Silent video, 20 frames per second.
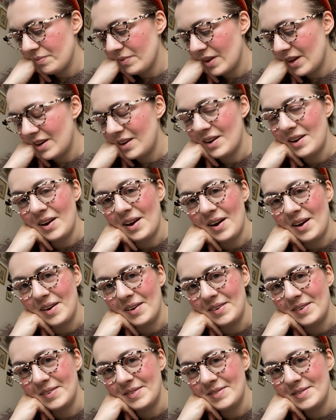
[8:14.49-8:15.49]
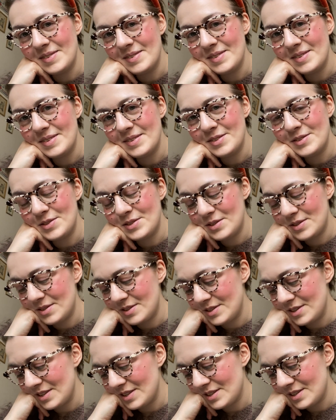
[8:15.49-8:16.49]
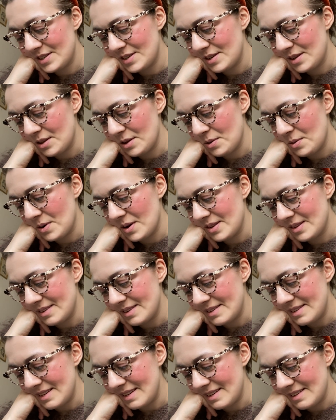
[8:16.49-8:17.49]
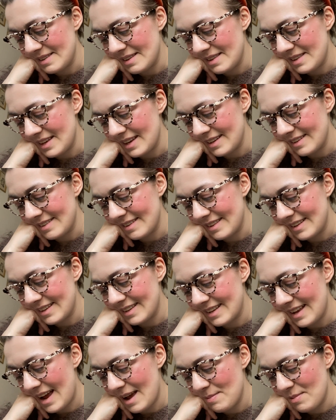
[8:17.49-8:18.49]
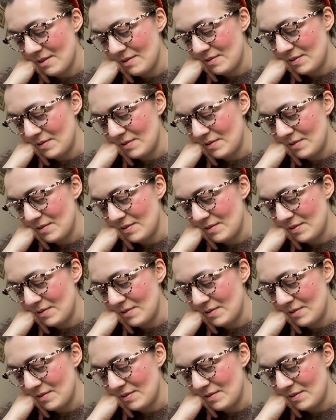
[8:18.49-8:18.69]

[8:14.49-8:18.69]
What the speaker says: I don't know, just the quantities and things and the type of